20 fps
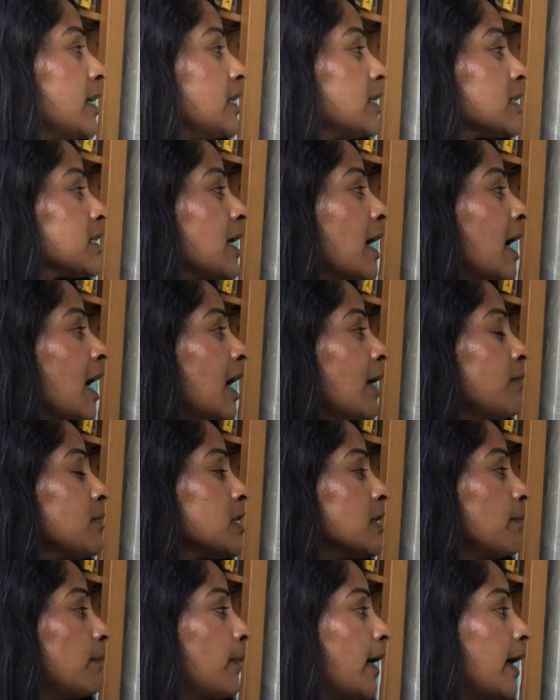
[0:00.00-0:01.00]
times
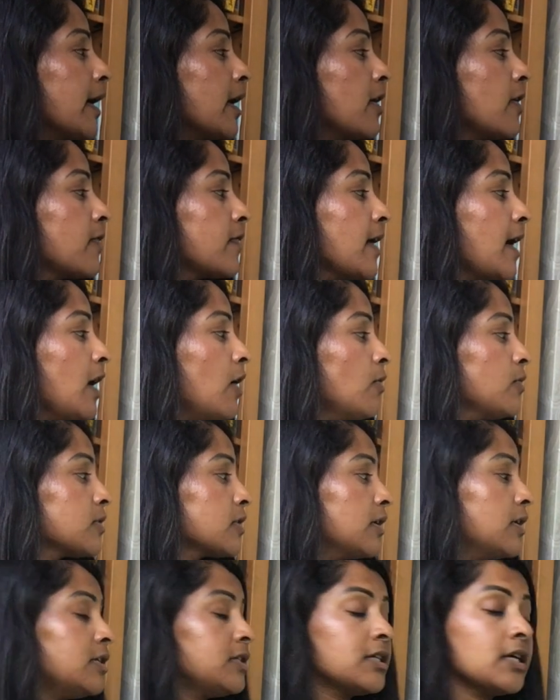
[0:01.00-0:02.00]
it by
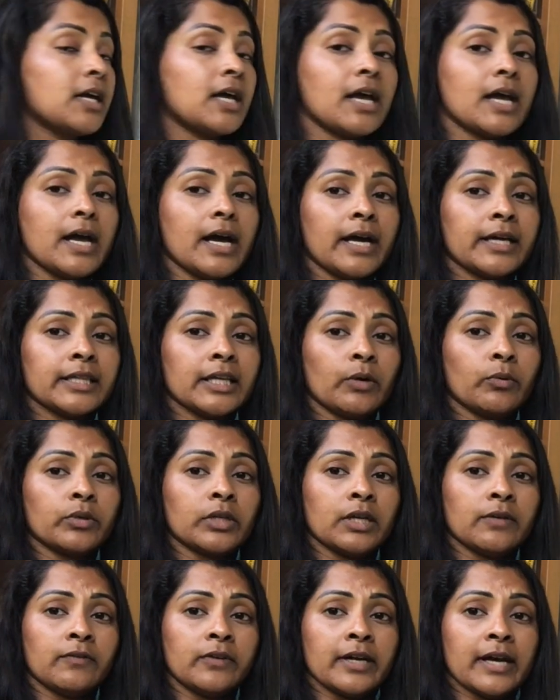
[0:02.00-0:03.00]
1000, and that would
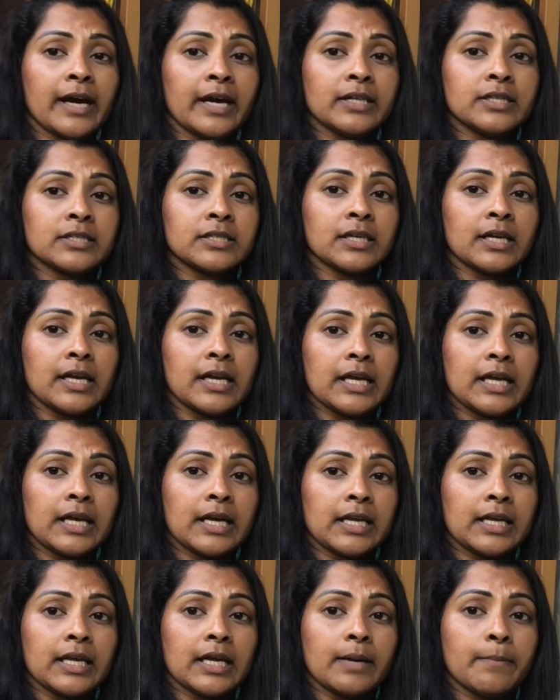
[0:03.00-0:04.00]
give you your answer
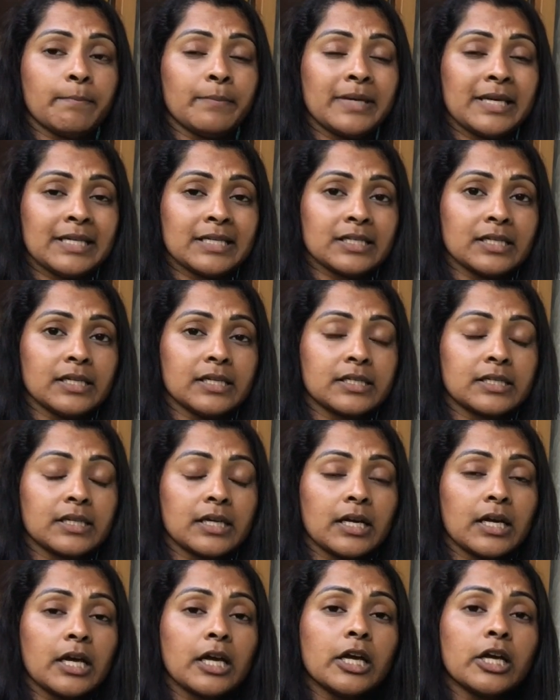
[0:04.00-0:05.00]
in metres.
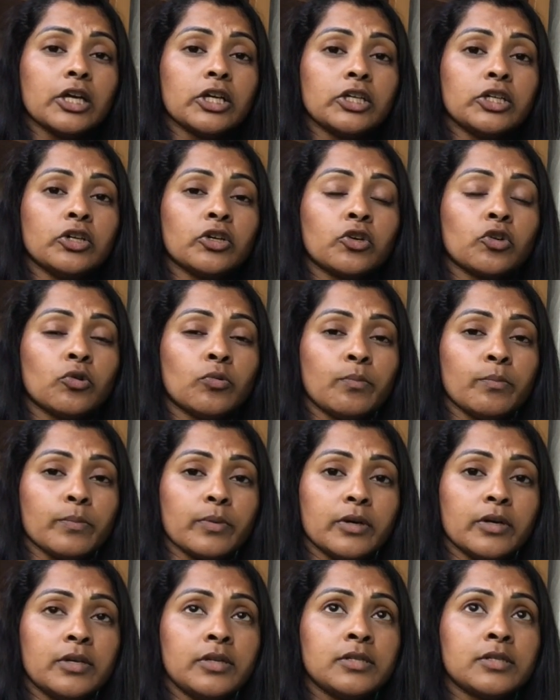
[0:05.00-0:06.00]
Your
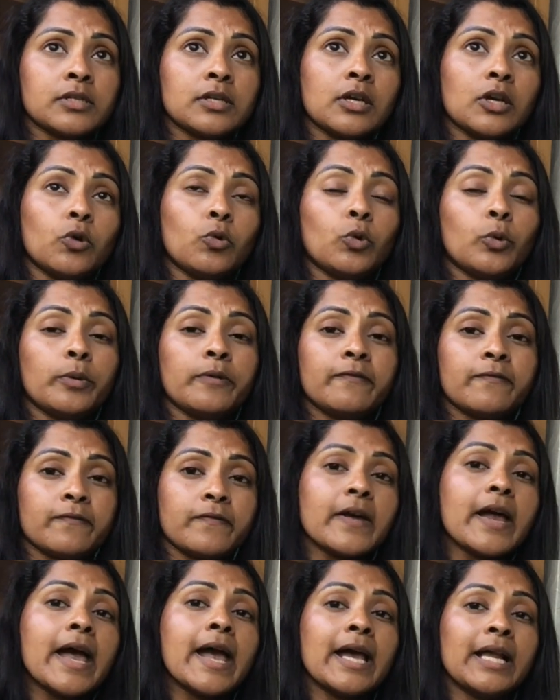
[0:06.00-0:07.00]
numbers will be
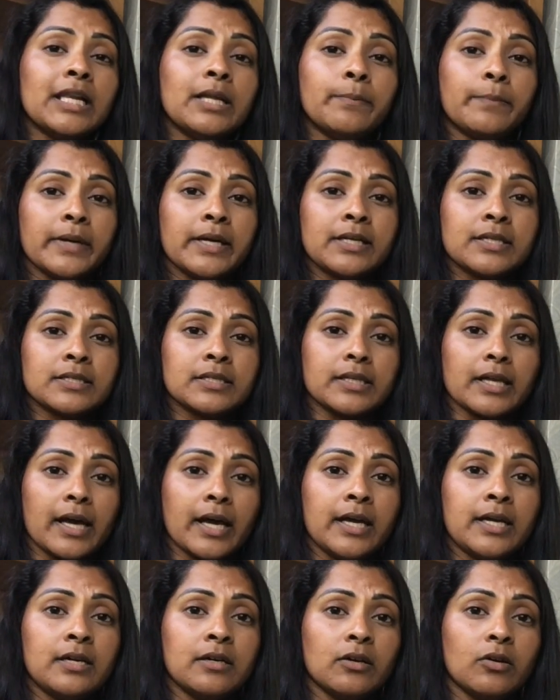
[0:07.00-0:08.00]
fairly big
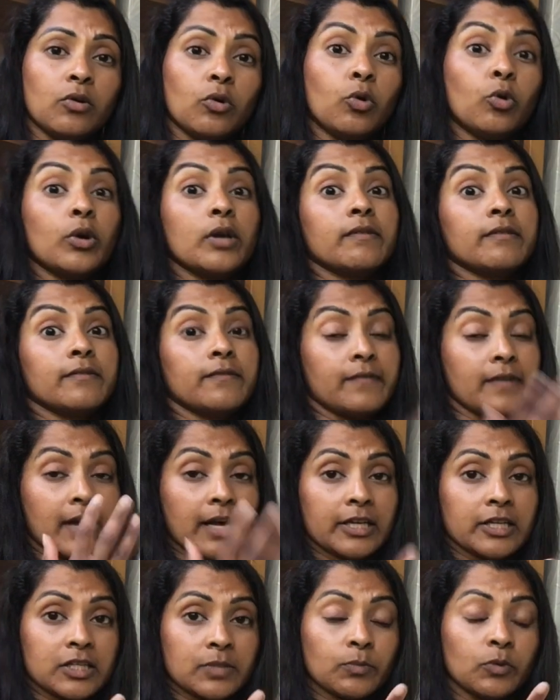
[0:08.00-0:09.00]
today, or even
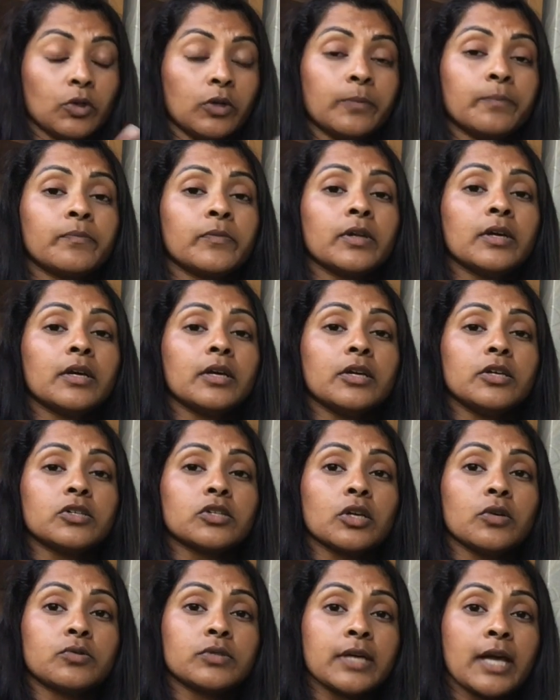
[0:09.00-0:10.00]
fairly small.
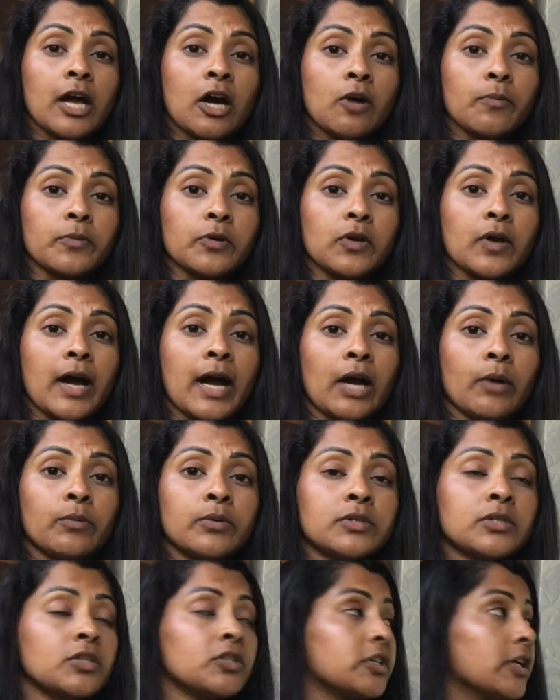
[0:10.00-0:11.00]
So to help you, I would
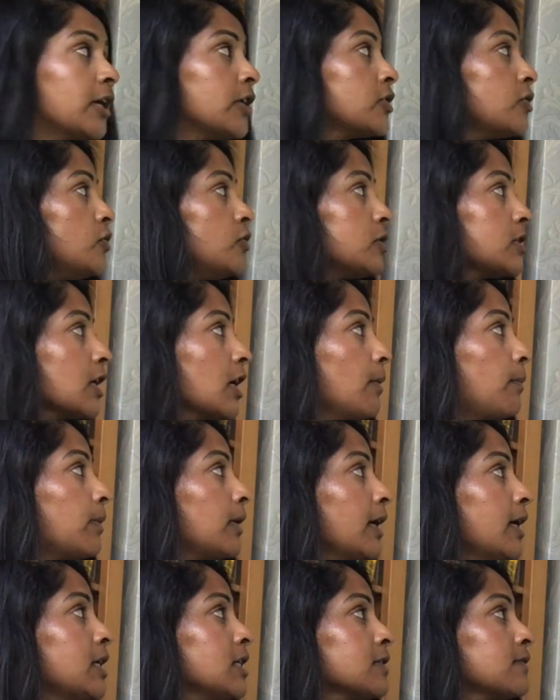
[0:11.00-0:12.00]
suggest using a
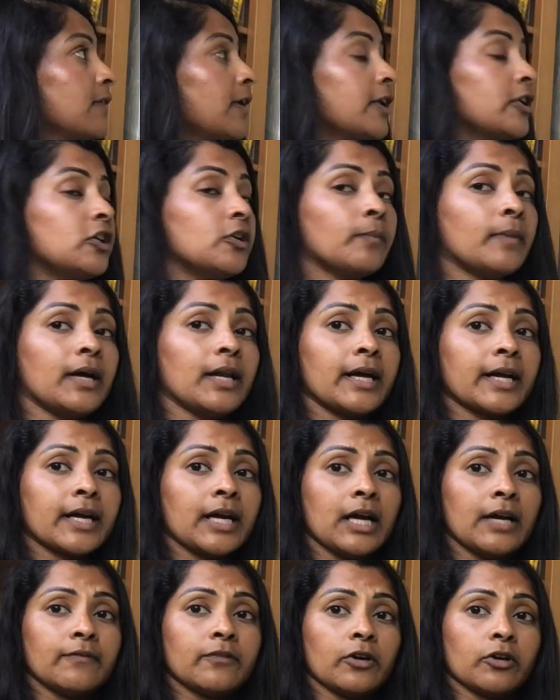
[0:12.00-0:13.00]
place value map like
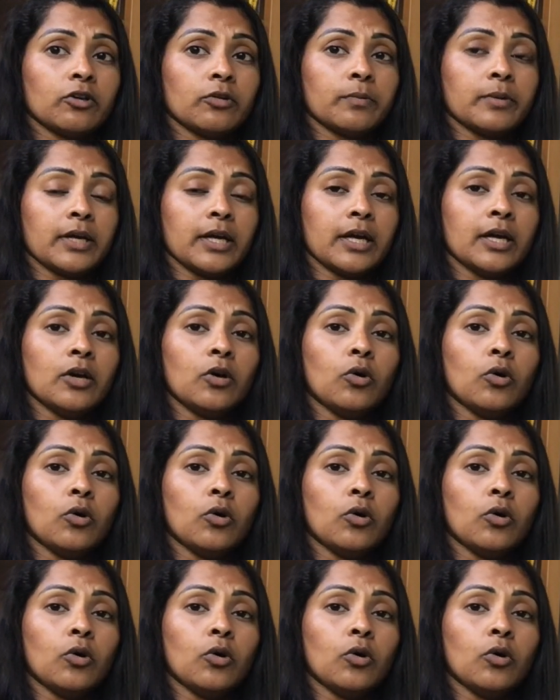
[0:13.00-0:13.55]
I've got up here,